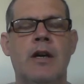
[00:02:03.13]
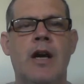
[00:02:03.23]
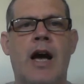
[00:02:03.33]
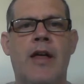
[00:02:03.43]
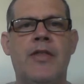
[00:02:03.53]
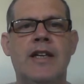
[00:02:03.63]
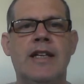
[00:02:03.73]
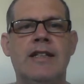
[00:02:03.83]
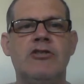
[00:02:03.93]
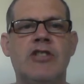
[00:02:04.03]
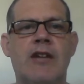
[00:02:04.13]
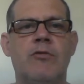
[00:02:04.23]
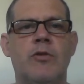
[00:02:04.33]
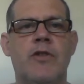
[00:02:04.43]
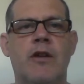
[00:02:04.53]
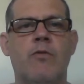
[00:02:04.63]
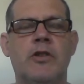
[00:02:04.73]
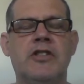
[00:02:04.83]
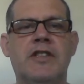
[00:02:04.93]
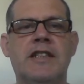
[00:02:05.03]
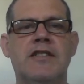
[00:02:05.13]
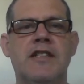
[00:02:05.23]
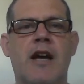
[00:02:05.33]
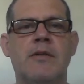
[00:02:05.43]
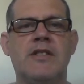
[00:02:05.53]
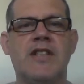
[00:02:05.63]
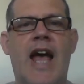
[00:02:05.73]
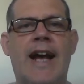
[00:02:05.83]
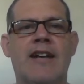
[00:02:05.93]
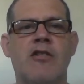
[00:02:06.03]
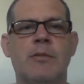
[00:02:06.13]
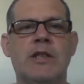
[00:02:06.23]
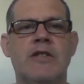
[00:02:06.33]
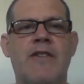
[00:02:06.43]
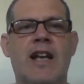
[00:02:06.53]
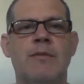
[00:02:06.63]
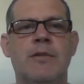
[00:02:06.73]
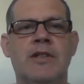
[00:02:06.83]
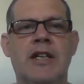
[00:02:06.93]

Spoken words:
I think in general though, what you need to know is that economic development,